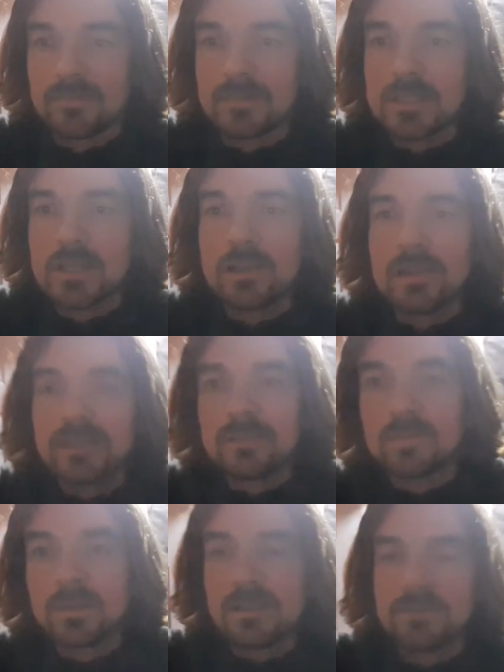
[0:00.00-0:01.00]
Sorry,
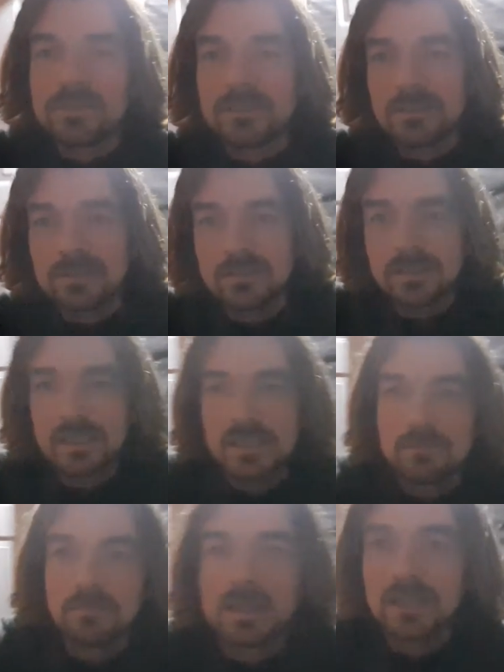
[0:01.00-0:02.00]
wife and daughter
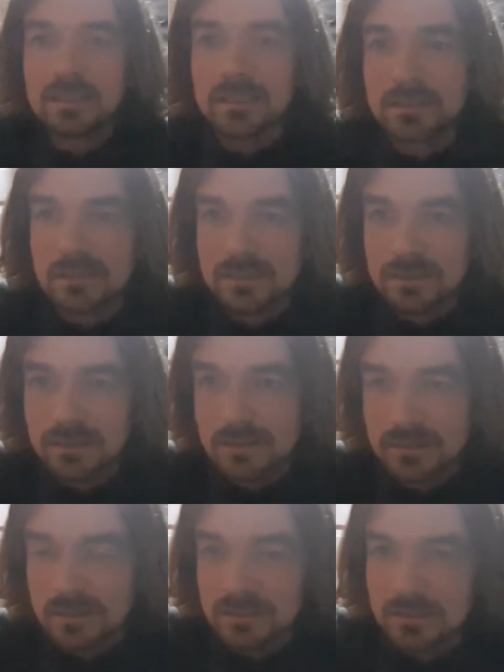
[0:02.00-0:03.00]
came back, and I
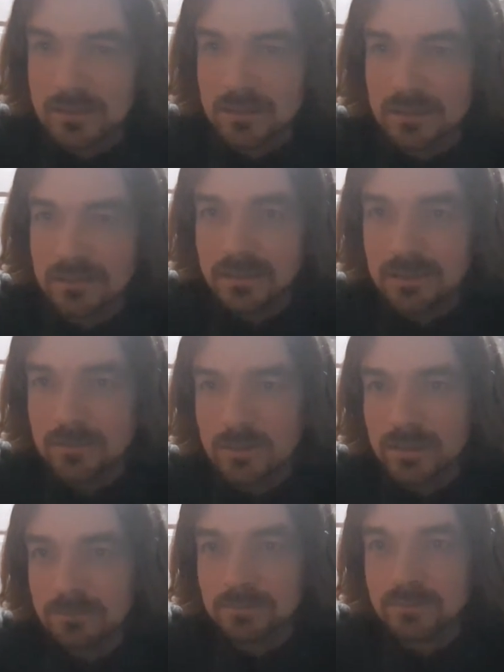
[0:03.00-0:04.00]
didn't
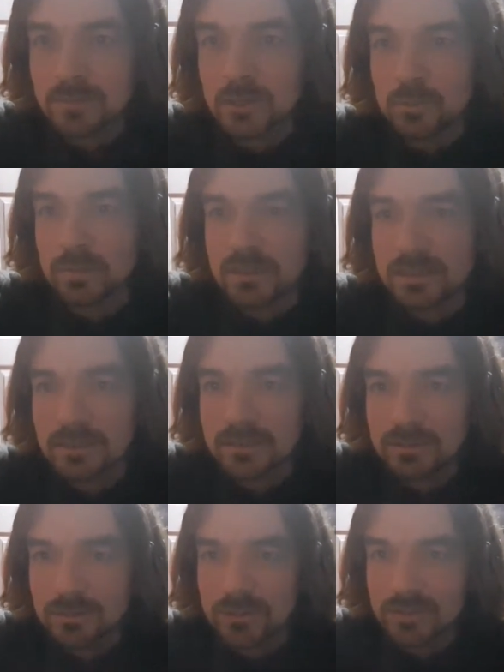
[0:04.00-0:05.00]
want them opening the
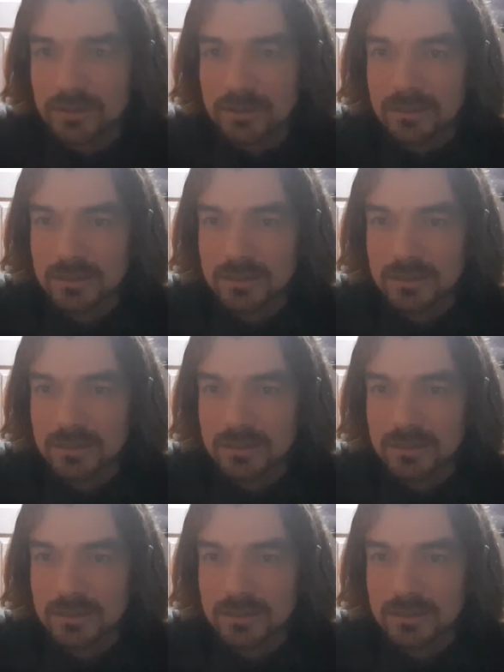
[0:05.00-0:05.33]
door and